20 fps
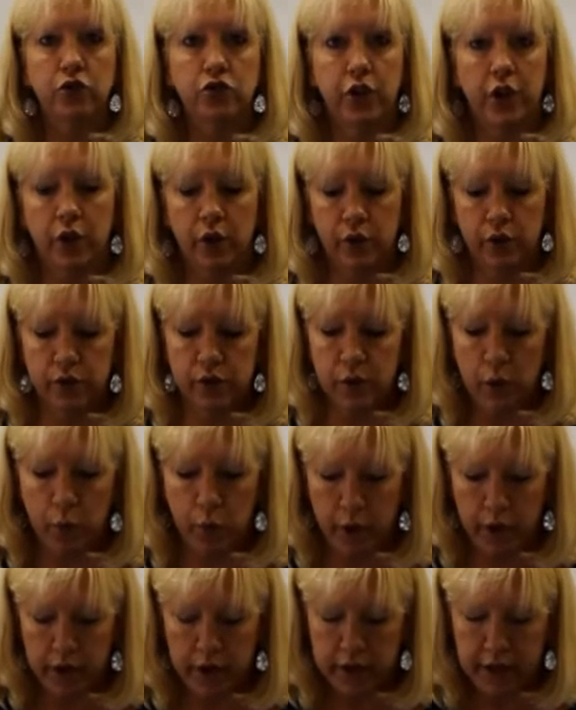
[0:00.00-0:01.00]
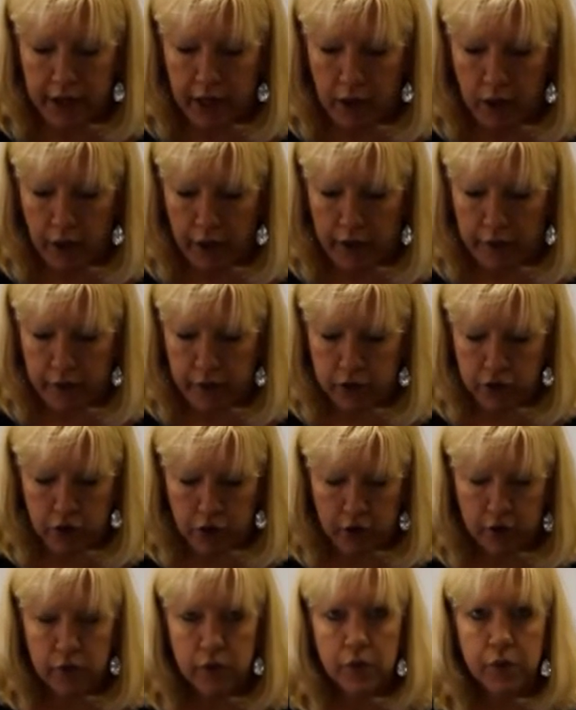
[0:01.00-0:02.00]
jingle. So we're going to take a look at the
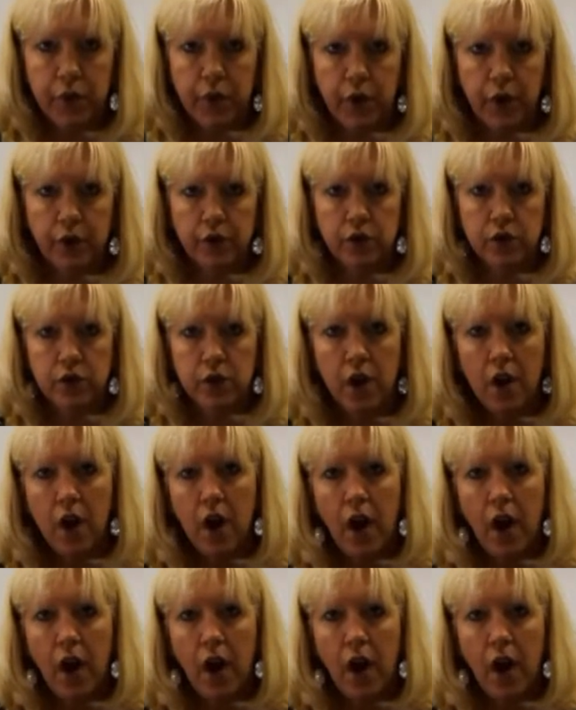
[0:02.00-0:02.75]
jingles first.